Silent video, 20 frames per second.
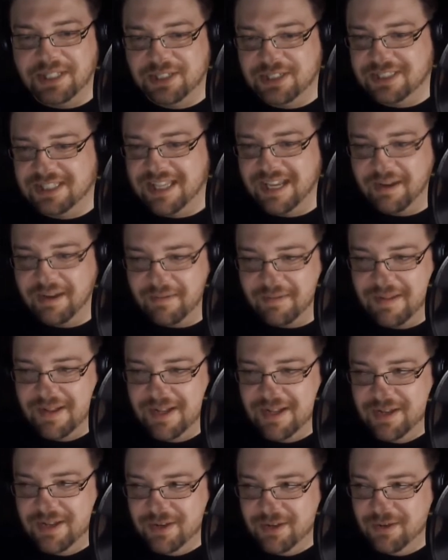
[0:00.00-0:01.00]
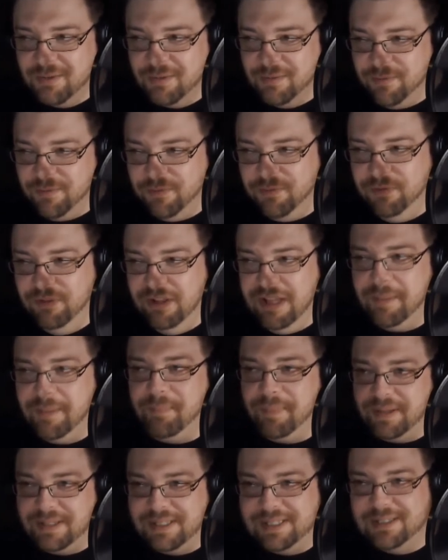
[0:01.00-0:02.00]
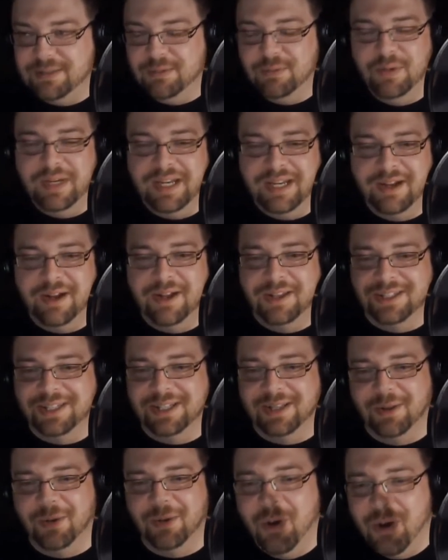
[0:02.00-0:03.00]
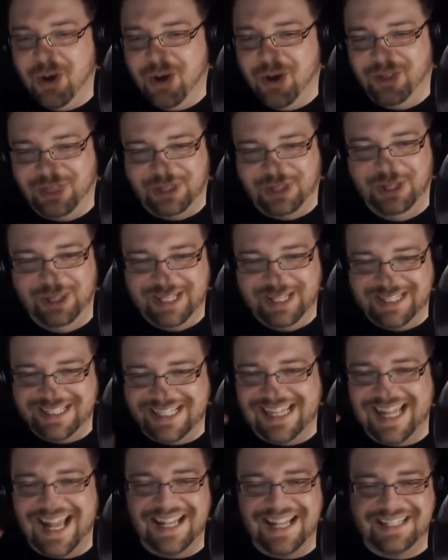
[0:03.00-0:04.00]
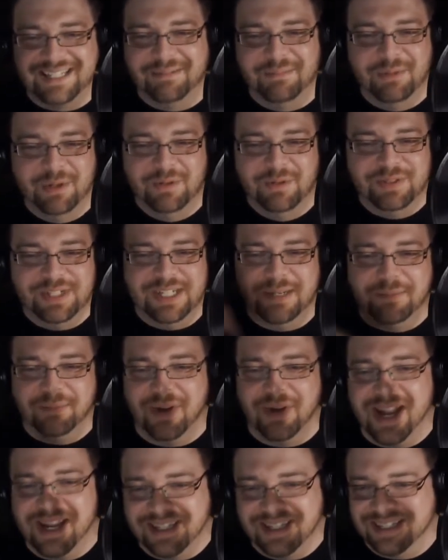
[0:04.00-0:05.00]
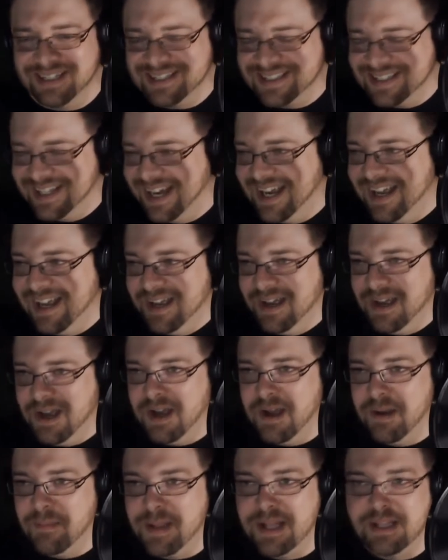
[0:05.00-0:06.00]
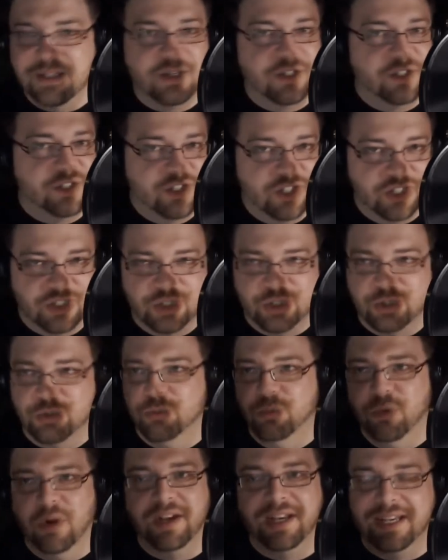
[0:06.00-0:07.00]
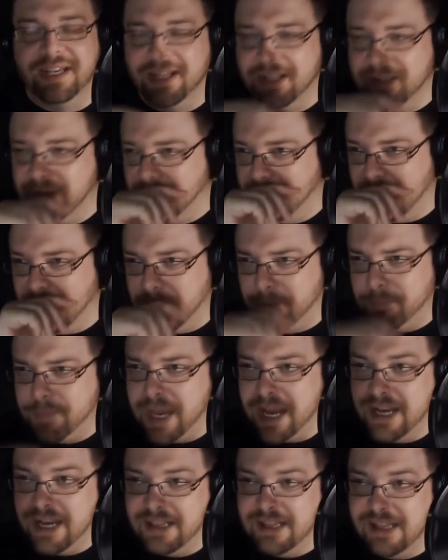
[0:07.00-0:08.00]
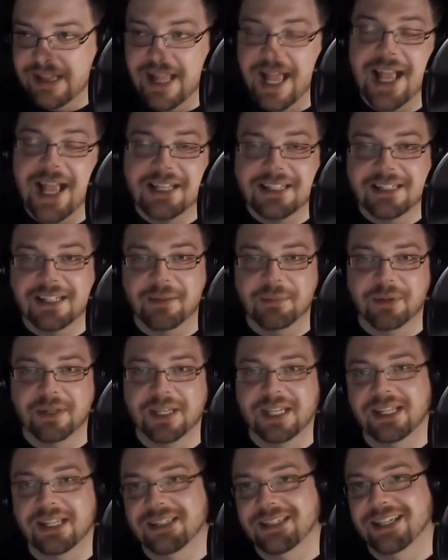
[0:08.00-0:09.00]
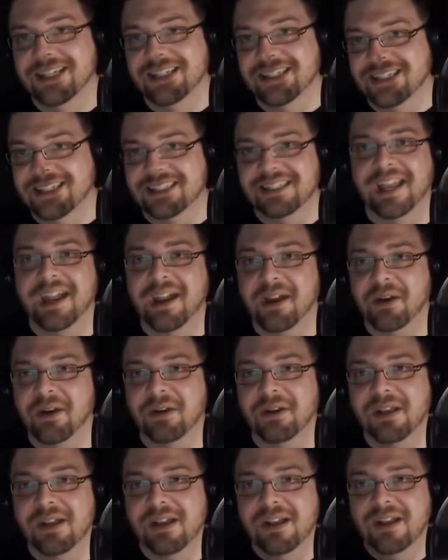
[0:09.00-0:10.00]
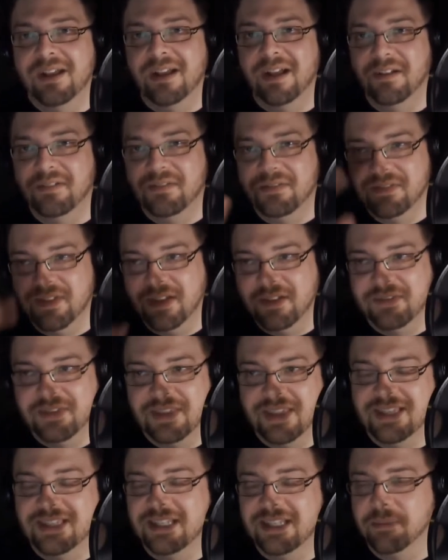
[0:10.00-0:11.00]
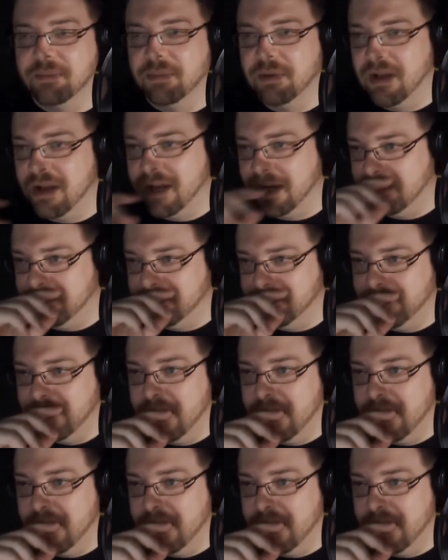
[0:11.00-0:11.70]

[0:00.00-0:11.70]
just like flip and swing onto the wall through this classic move she had practiced um, and starts just running down the wall. And the last couple kids get scared of of the zip line